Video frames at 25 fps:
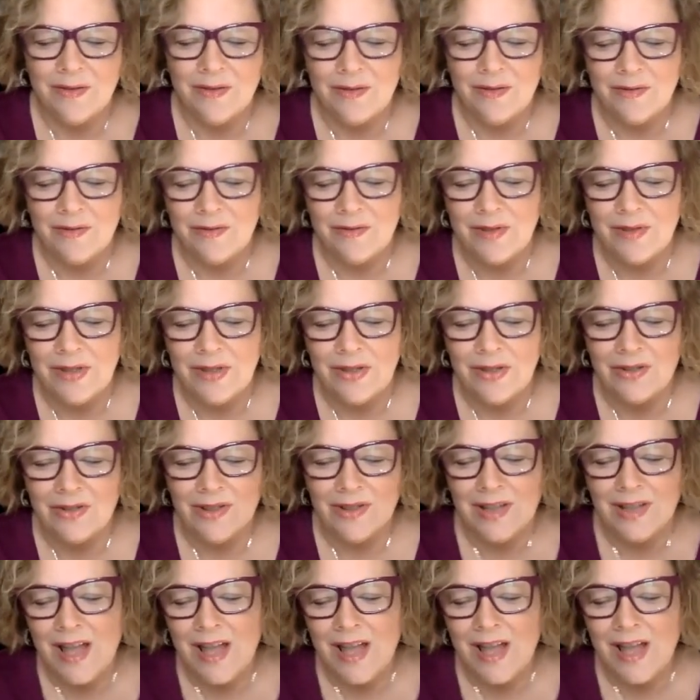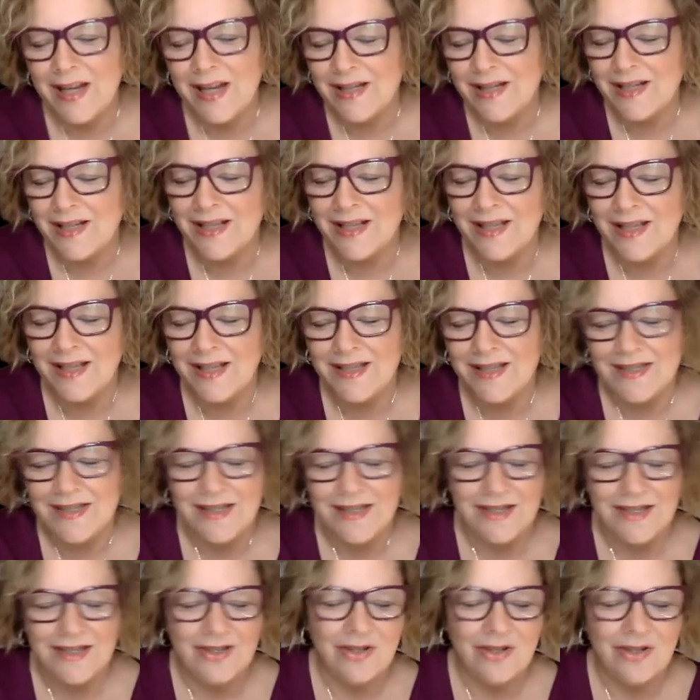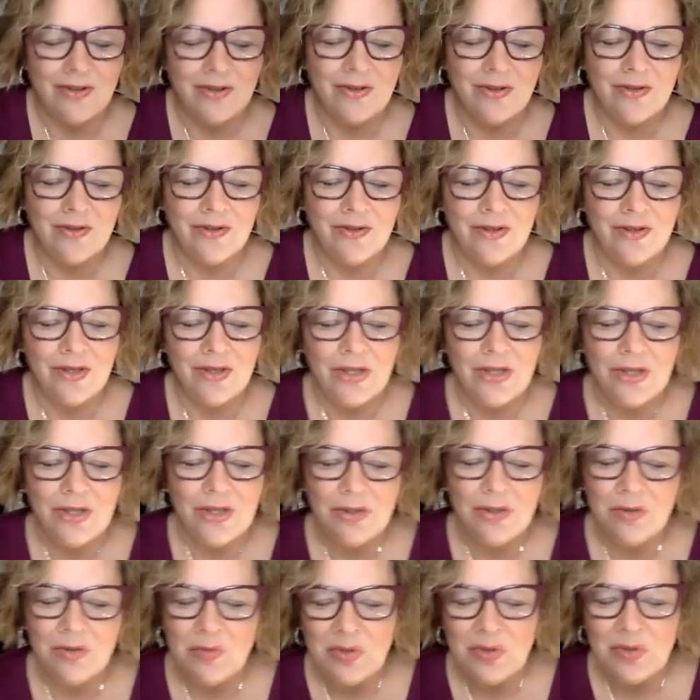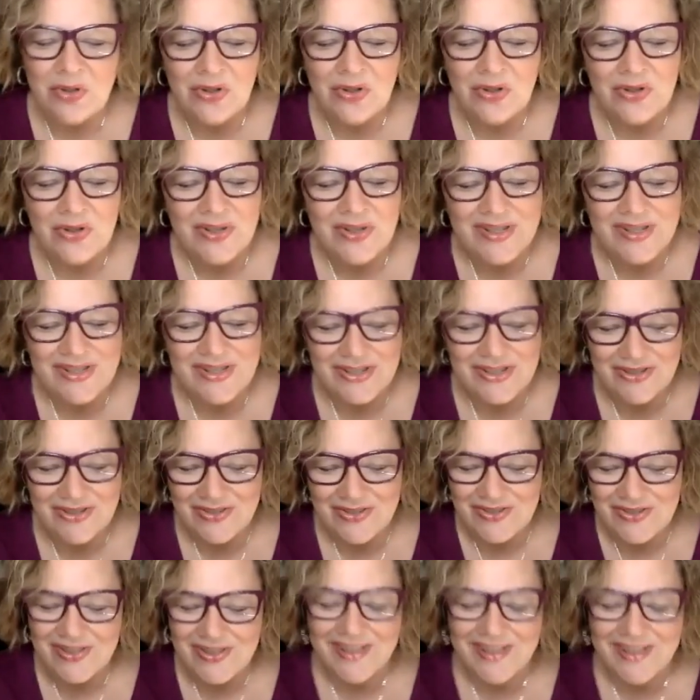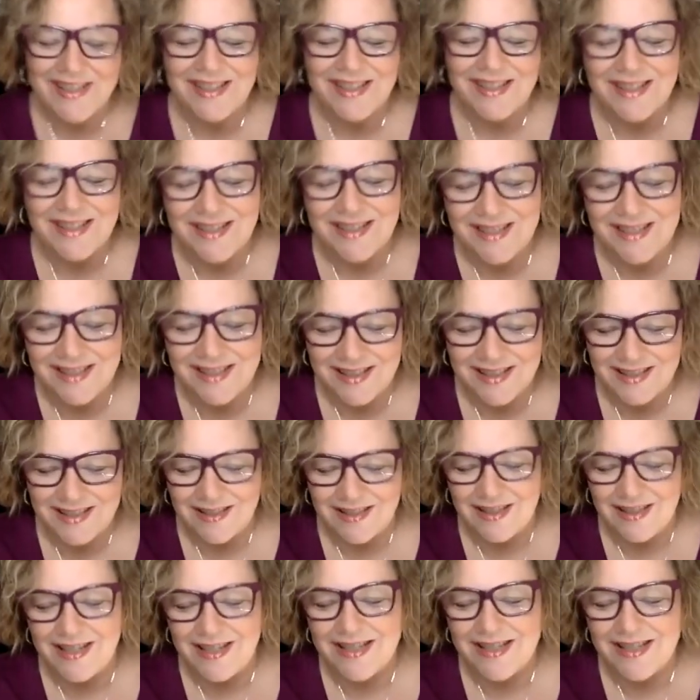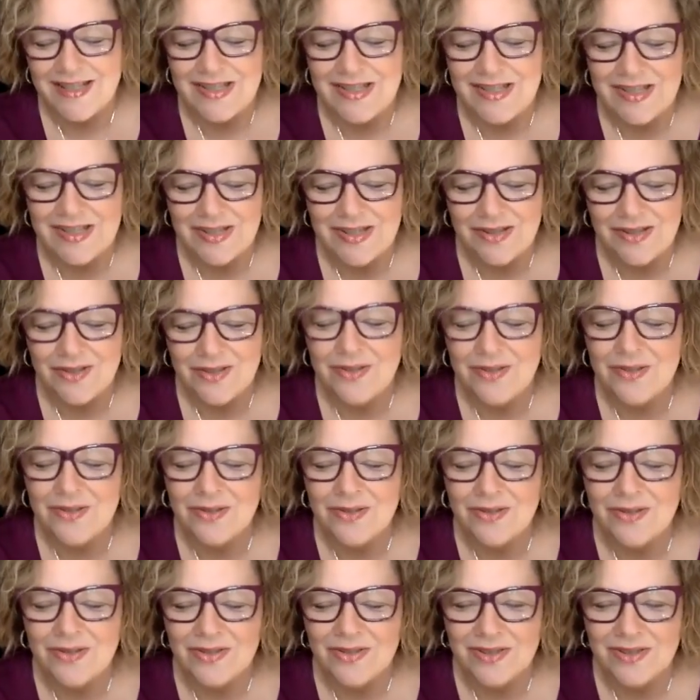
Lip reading: with your lightness and your humor, as you like to do.